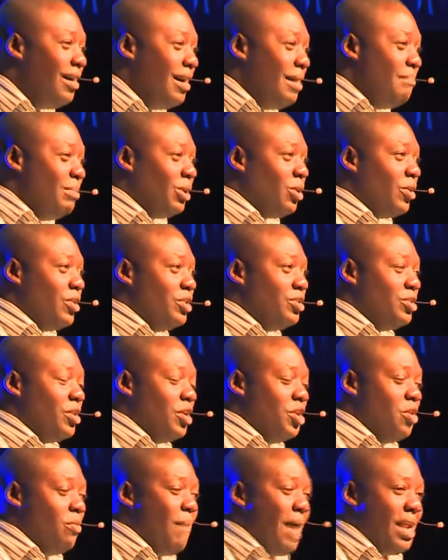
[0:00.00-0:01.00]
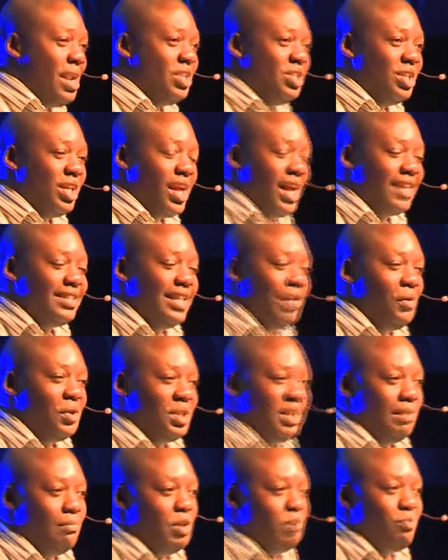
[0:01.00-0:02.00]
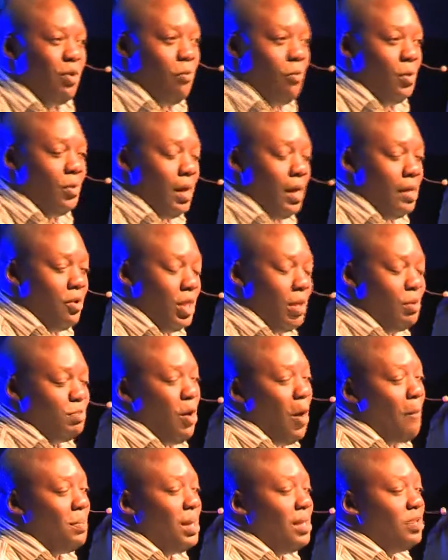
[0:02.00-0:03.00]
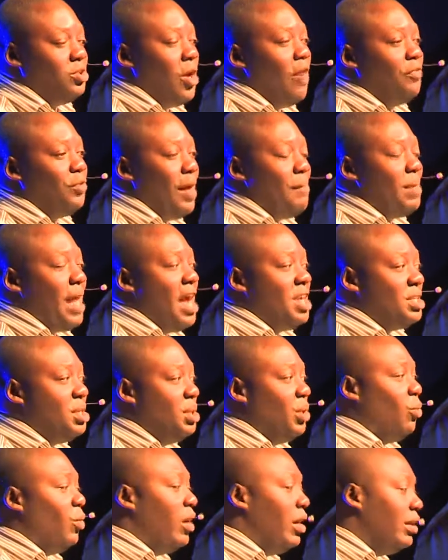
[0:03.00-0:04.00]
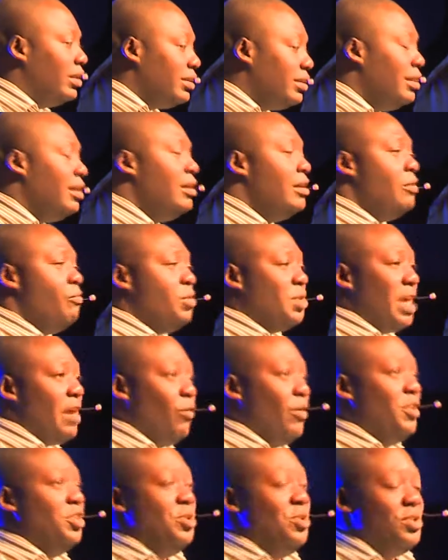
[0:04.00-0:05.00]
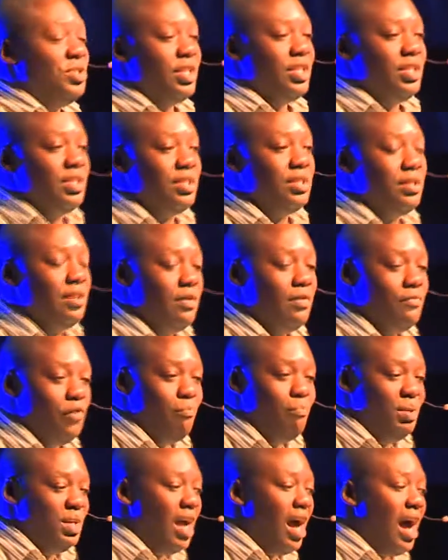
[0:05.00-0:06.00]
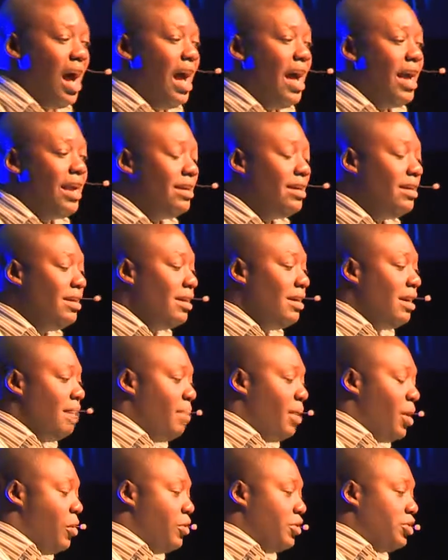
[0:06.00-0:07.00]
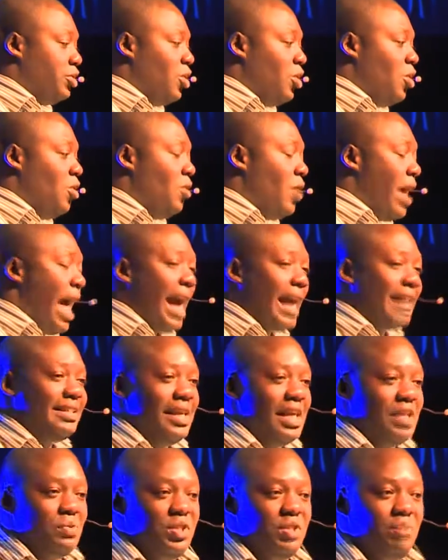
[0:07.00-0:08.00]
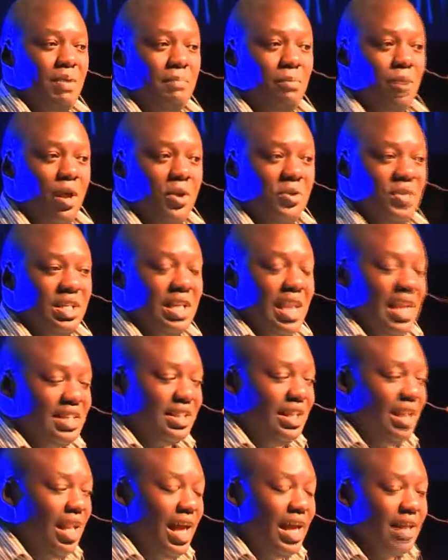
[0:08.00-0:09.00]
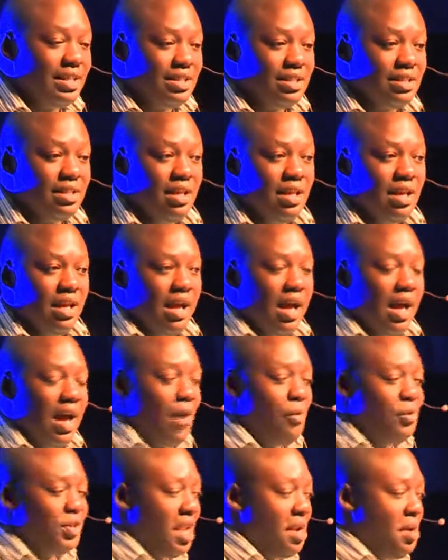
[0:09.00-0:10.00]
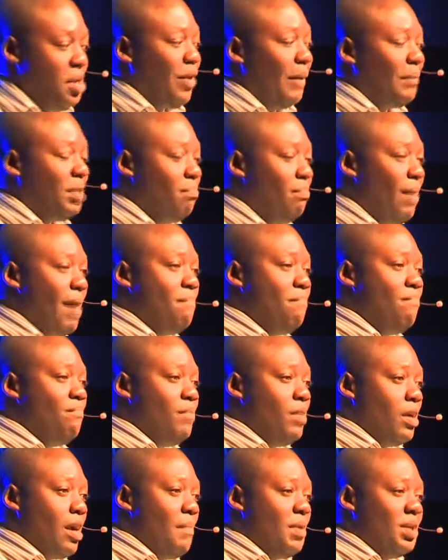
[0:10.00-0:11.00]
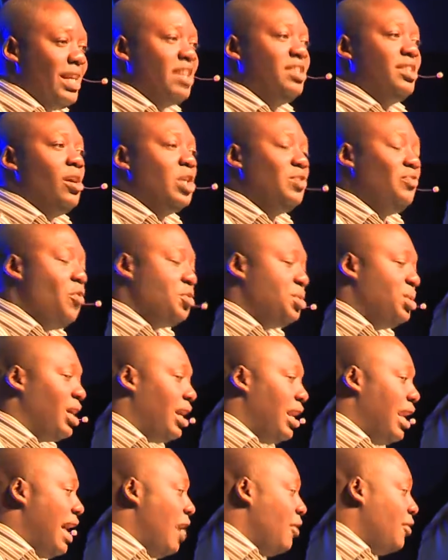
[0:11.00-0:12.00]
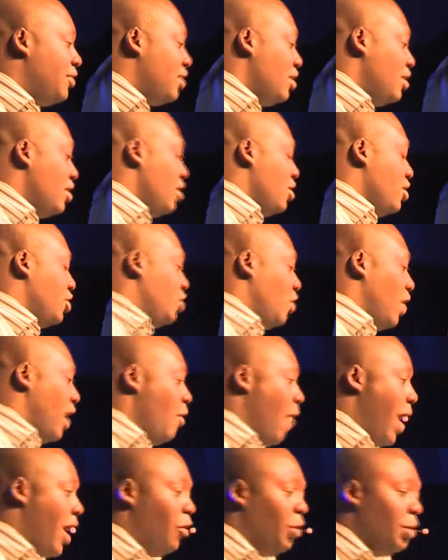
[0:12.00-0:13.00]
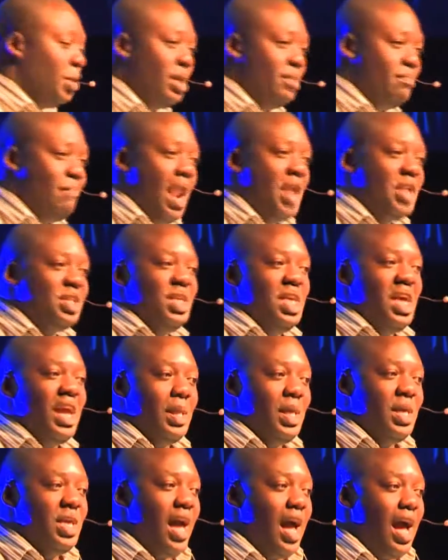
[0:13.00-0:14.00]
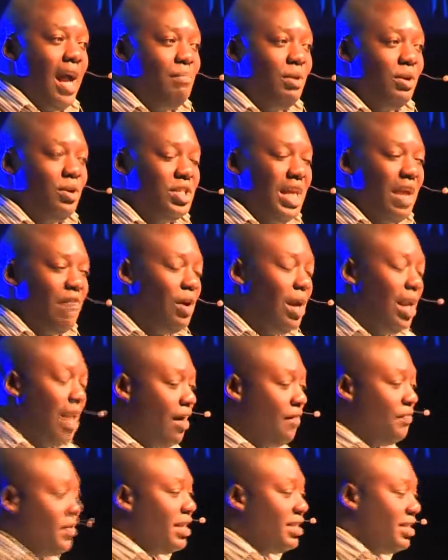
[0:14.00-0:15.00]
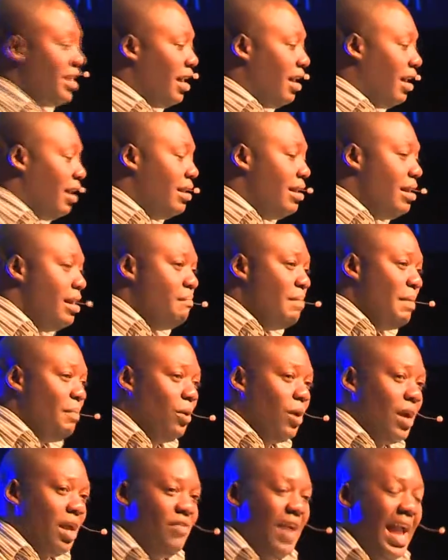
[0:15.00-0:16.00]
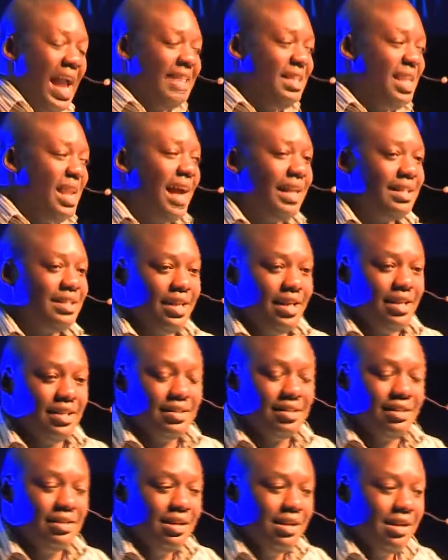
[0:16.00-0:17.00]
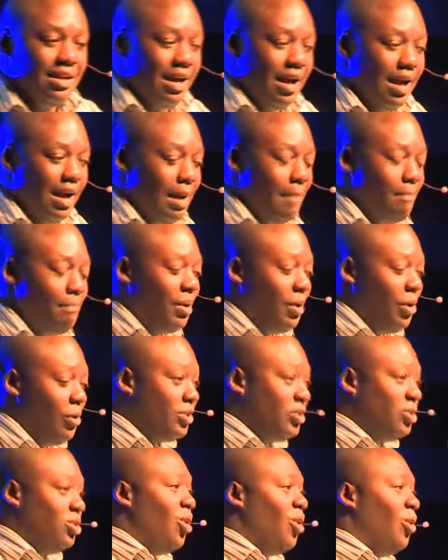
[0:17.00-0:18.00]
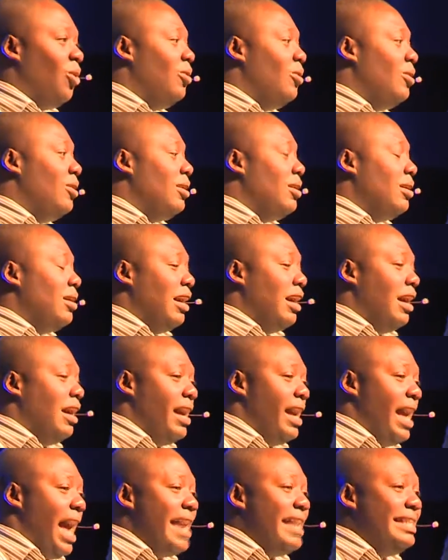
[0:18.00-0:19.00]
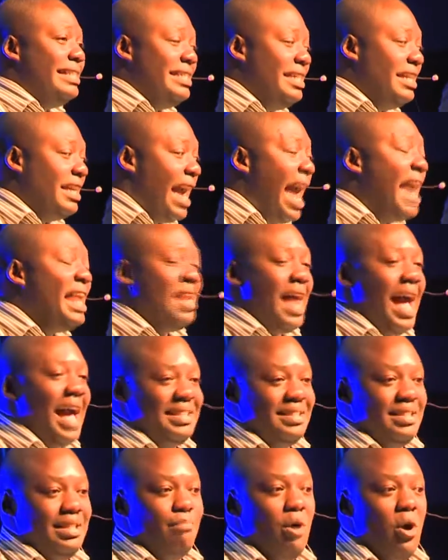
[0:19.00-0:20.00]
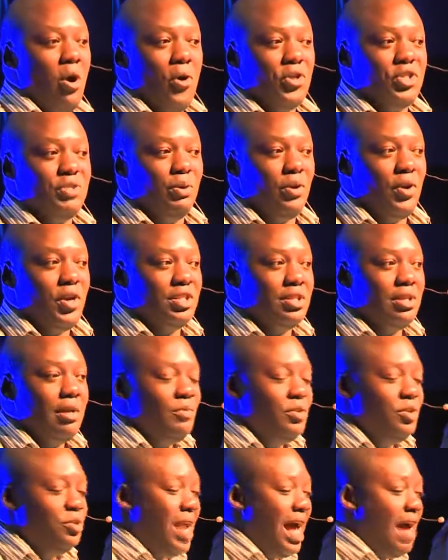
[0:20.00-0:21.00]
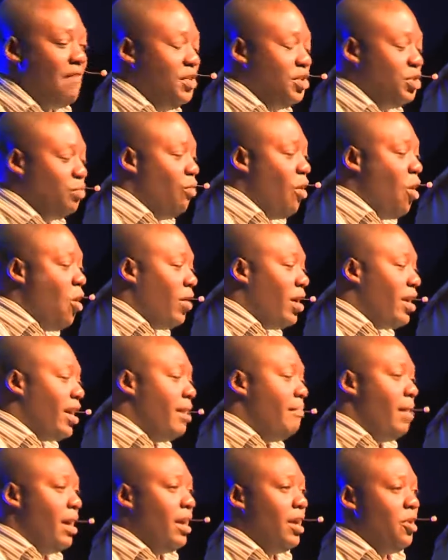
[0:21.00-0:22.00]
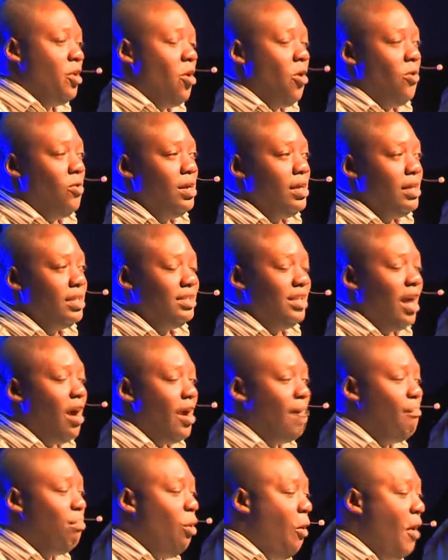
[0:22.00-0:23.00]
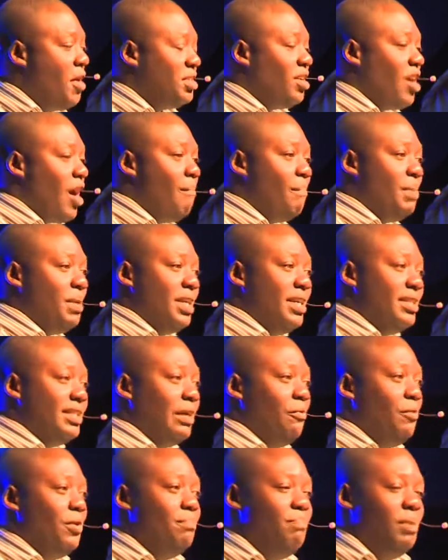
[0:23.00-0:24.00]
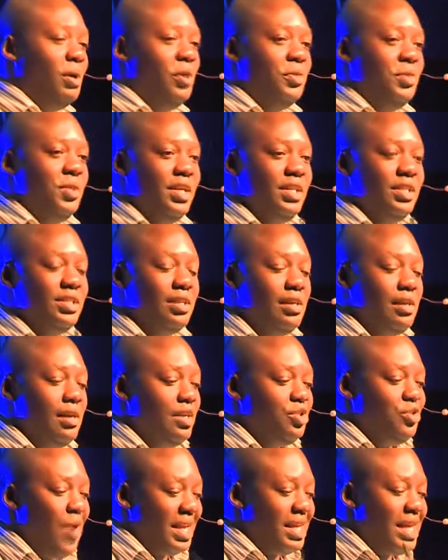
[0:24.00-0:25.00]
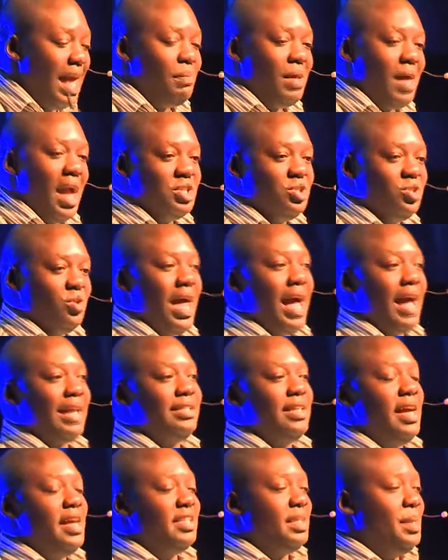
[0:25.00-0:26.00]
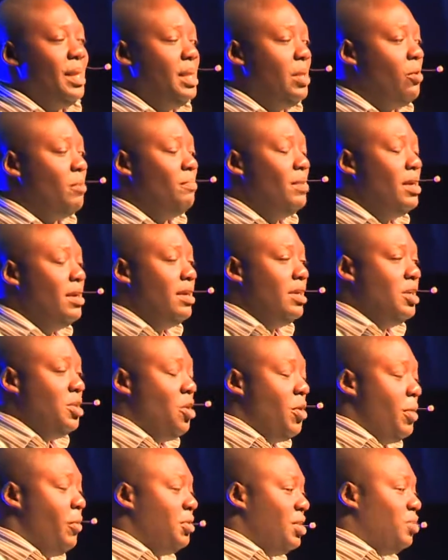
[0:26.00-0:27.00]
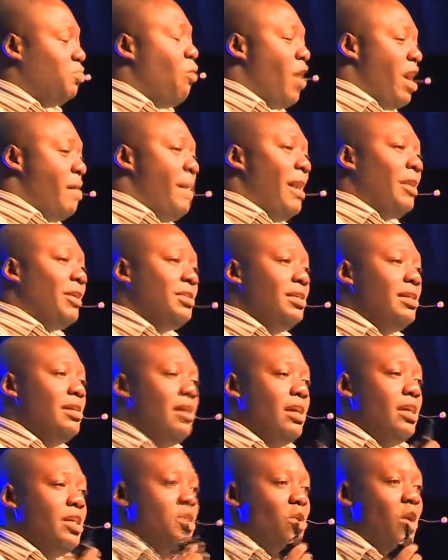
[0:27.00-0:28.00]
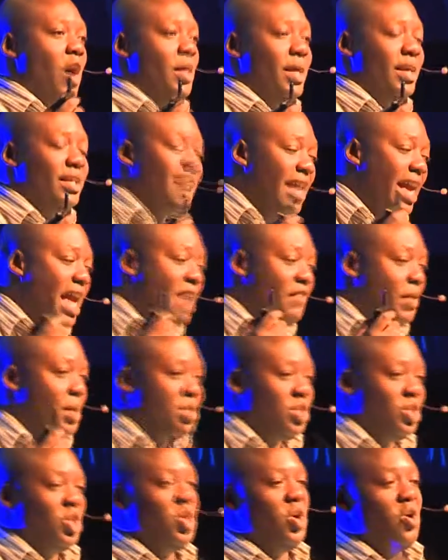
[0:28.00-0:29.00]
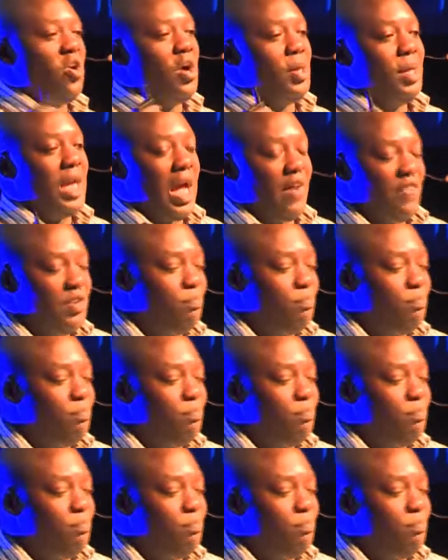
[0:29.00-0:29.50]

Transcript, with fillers: because you're managing Excel, which is the most, you know, the most popular software application in the world, which everyone uses for BI, but also access, which people are using less and less, uh, and was getting disrupted by companies like Salesforce in the cloud. So I, I, called it managing the yin and the yang because everyone loved Excel, people kind of hated access, uh, but also uh, IT hated access the most because you have these rogue, you know, star employees and companies that would build these tracking applications on access, and then there, would, you know, there was this worry about, you know, are they safe, are they secure, are they governed